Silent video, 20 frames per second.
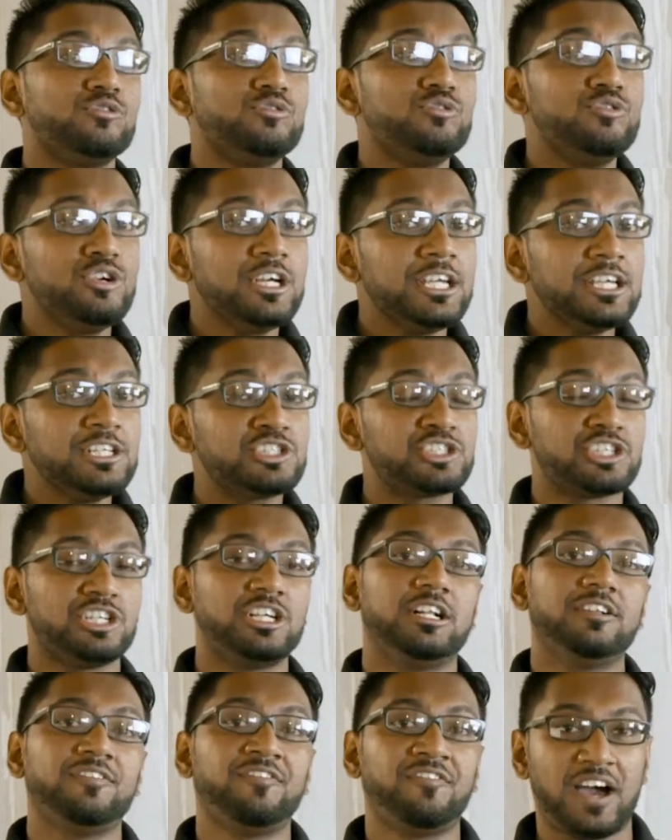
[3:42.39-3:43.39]

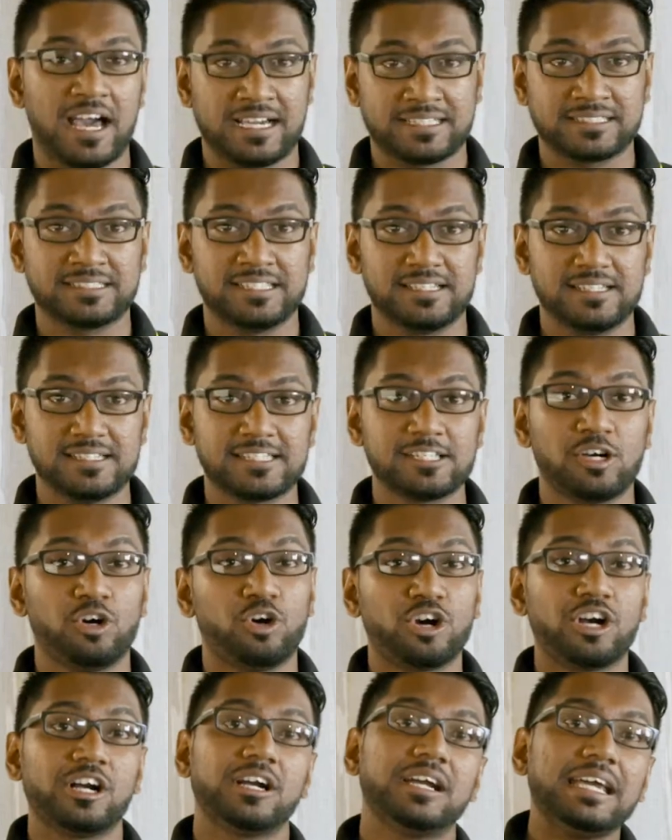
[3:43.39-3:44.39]
regional factors
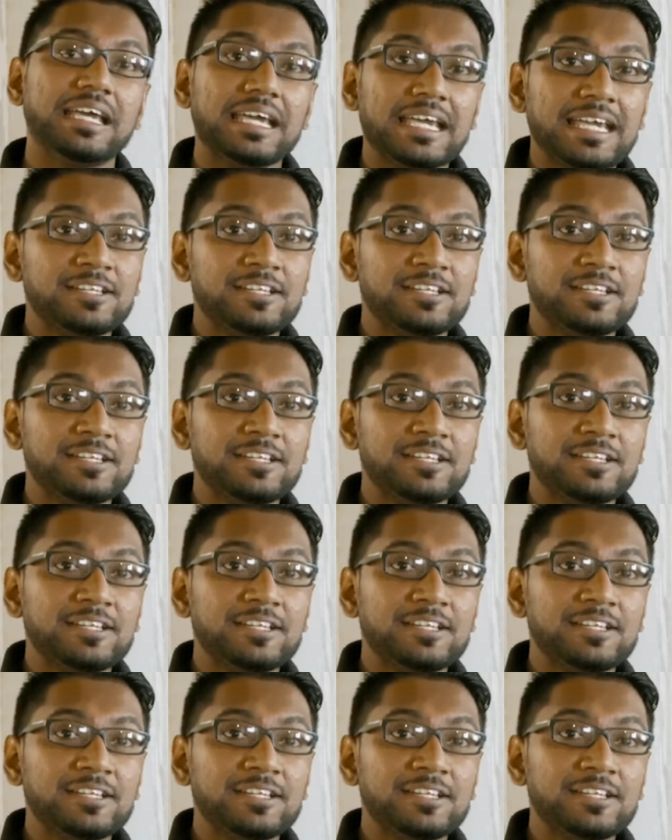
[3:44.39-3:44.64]
or